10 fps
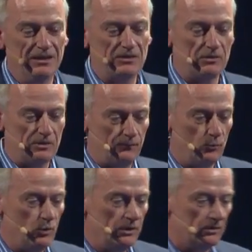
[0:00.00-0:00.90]
It's a
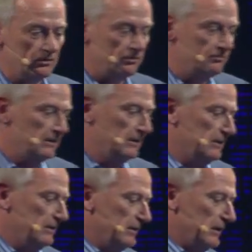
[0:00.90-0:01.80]
different world.
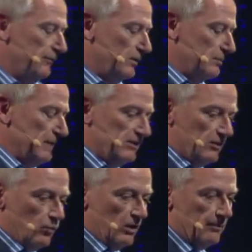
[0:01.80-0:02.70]
And if the
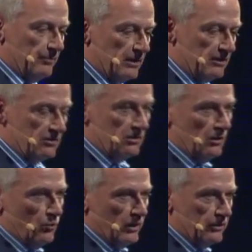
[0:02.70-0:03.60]
semantic web is
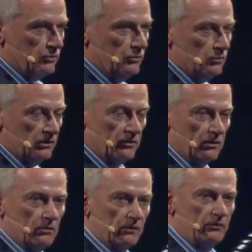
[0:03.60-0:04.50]
where Google is
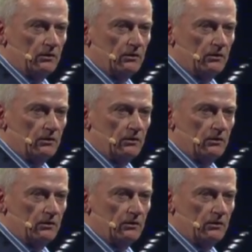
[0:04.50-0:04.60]
no longer